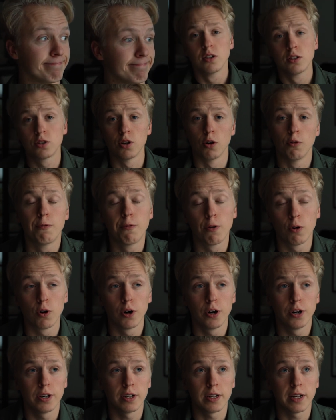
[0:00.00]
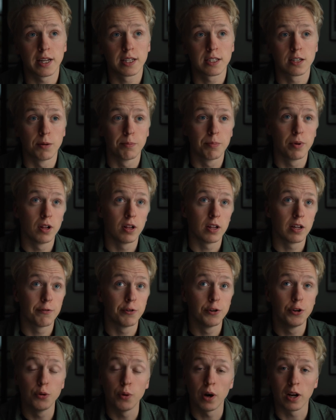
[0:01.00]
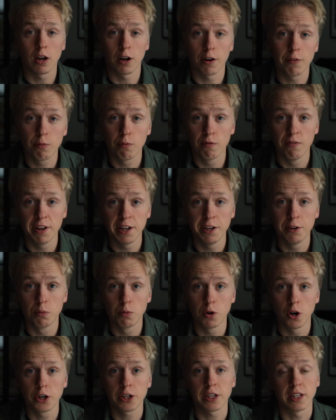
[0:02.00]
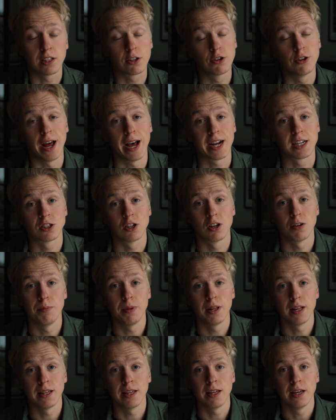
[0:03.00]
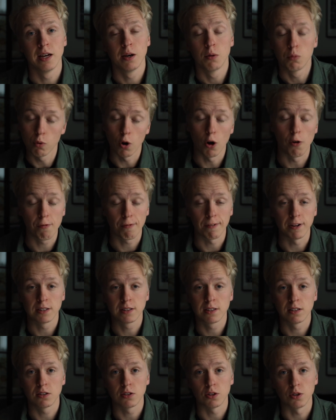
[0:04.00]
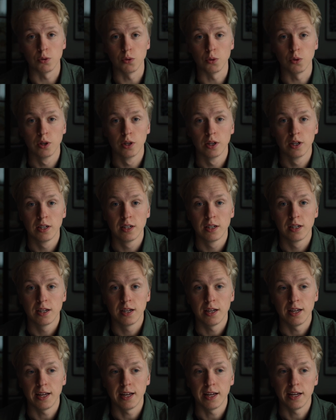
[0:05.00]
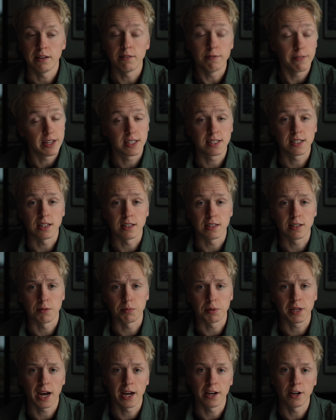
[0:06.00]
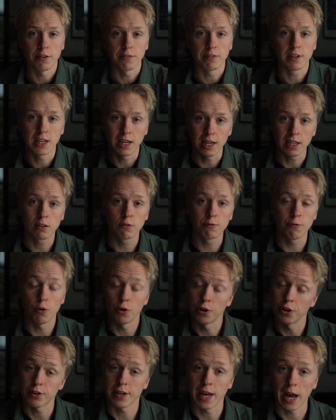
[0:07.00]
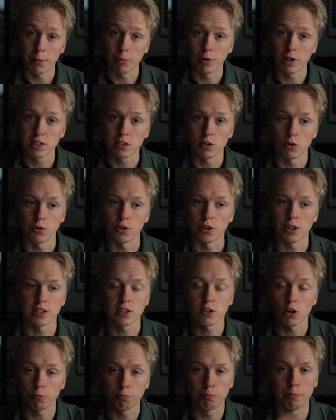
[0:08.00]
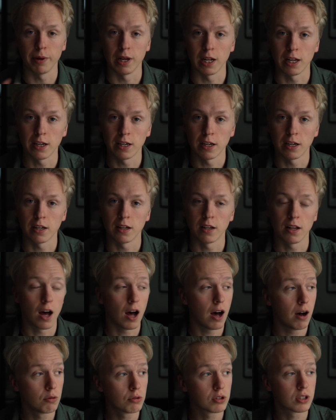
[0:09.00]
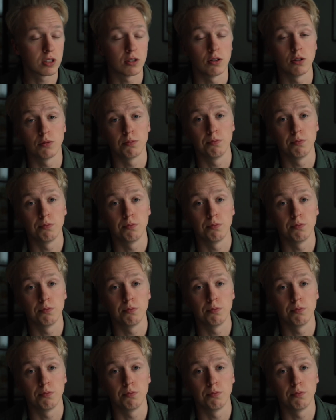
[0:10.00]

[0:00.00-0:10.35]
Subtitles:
So for example, if you do a lot of video work, it could actually be worth it to invest in some kind of kit for your camera, so you can start building it out, so